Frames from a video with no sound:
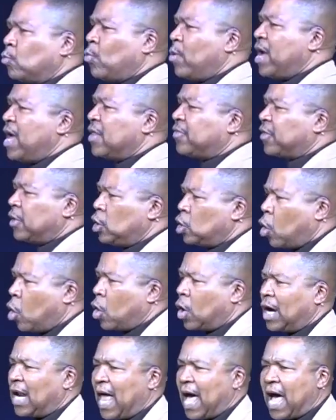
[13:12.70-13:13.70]
with
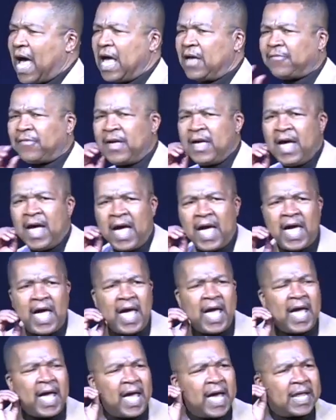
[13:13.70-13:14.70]
your life
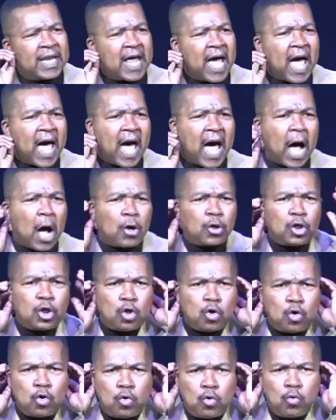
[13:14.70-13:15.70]
and how
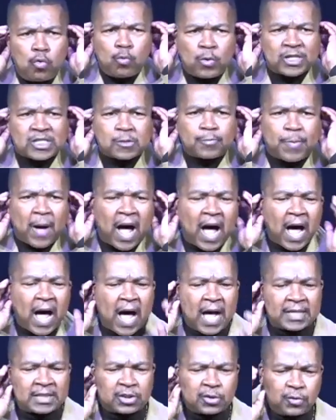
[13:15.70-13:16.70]
you
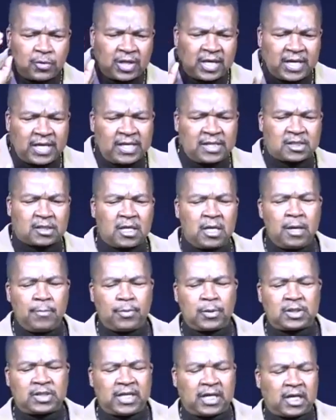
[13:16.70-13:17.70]
respond to these
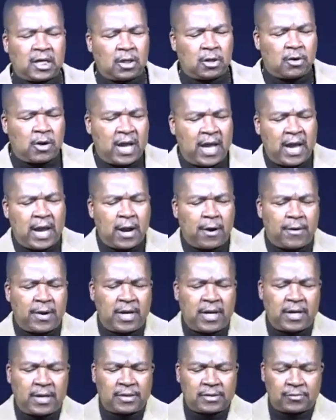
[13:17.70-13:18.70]
particular
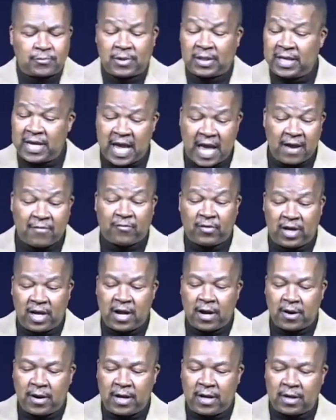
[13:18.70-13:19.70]
areas, really every
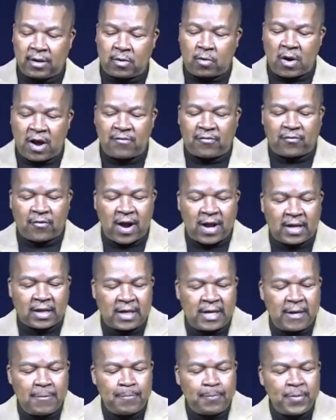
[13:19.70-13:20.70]
area, quite
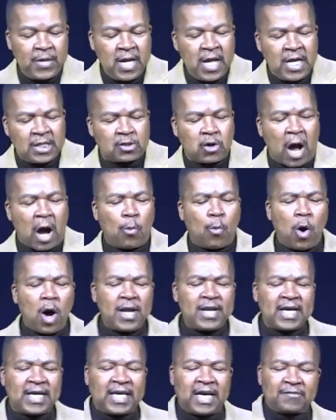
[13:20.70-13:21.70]
frankly. So I
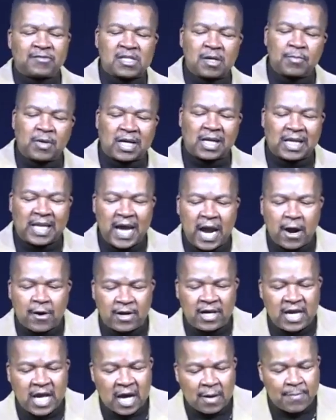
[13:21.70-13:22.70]
want to give some
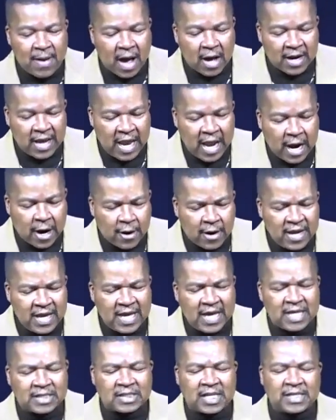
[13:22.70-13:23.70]
clarity about
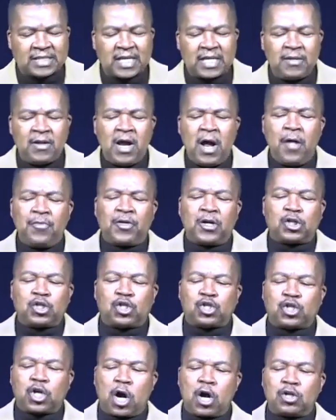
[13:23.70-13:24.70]
areas. Listen, the
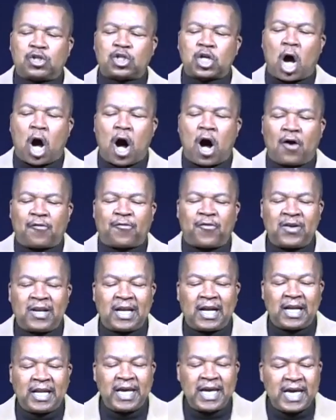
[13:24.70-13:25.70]
church
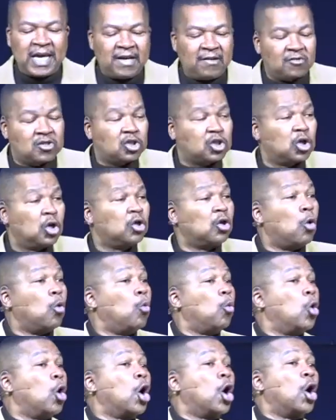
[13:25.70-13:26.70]
often leaves to the
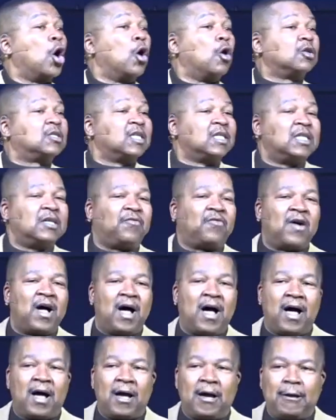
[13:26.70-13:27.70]
world to
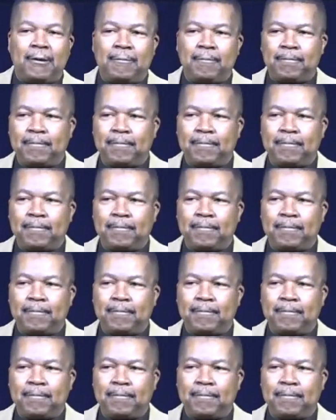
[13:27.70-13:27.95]
define.